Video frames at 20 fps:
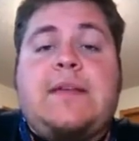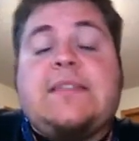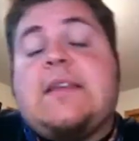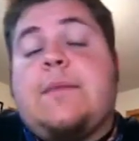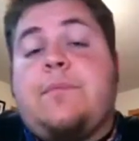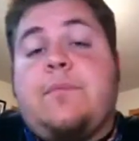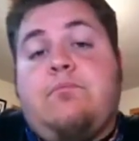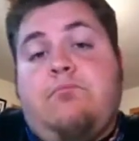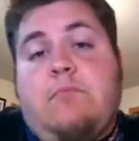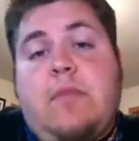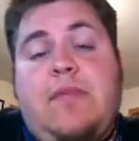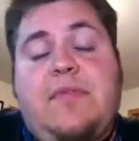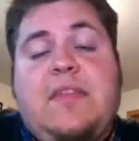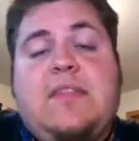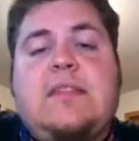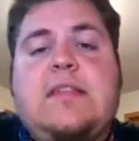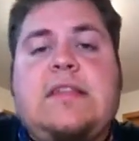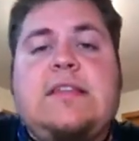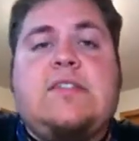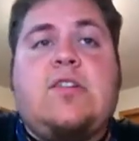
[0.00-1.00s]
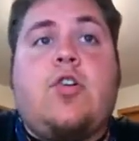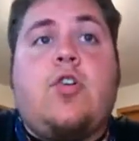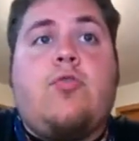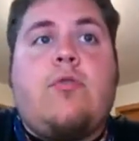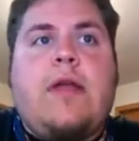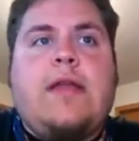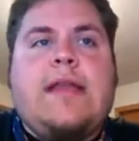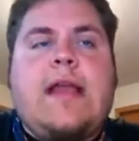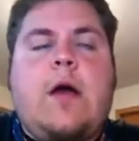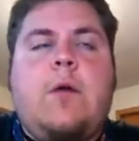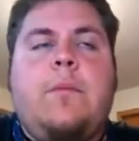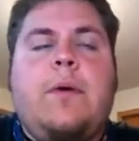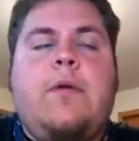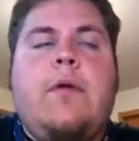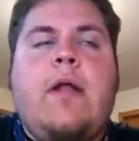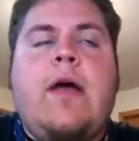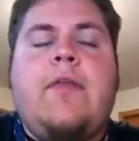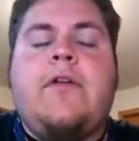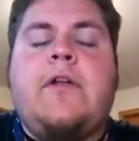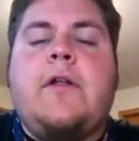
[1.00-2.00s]
except I think that he's hurt right now.
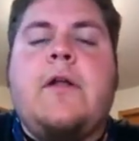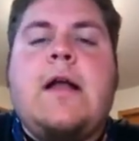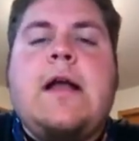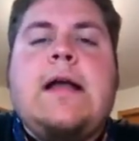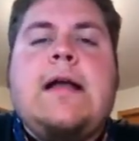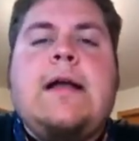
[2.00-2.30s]
But rather,